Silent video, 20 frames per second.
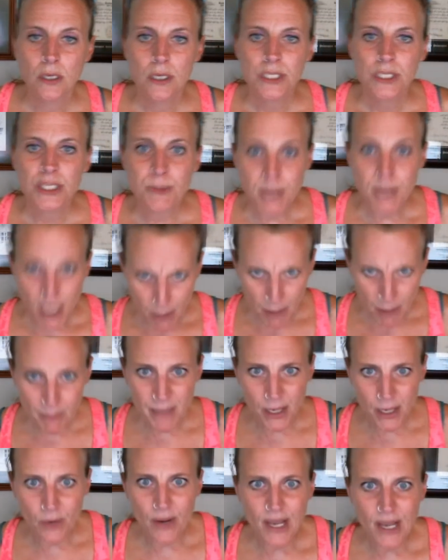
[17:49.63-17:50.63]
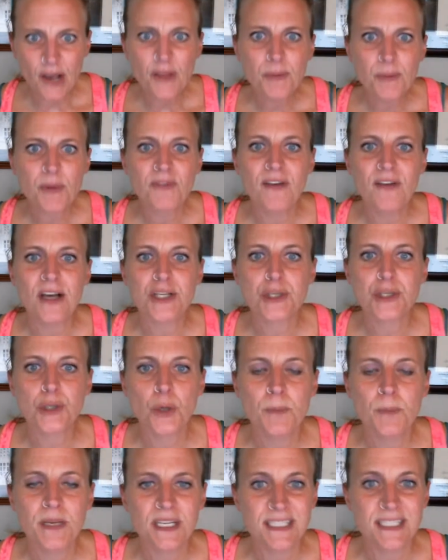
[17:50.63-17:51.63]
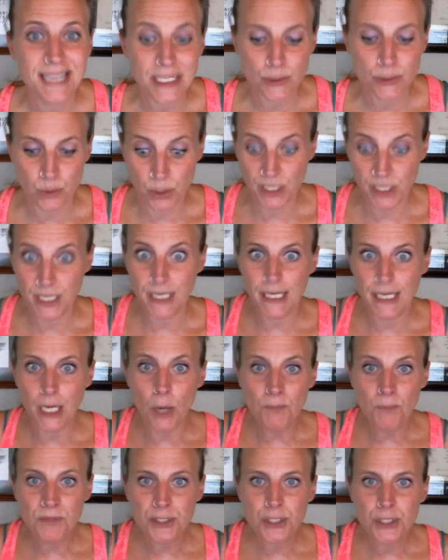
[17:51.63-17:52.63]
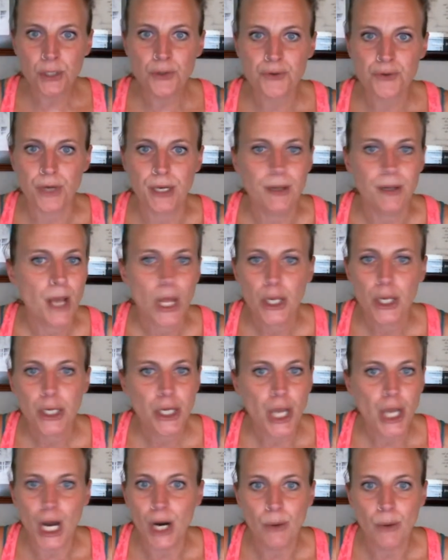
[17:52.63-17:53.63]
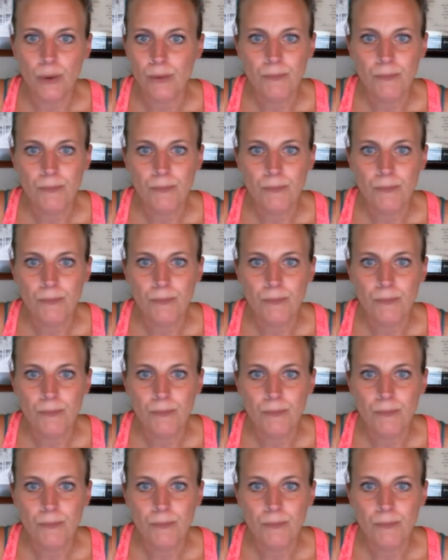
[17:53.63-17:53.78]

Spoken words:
to become a mental health professional, because that's really going to help the children. No.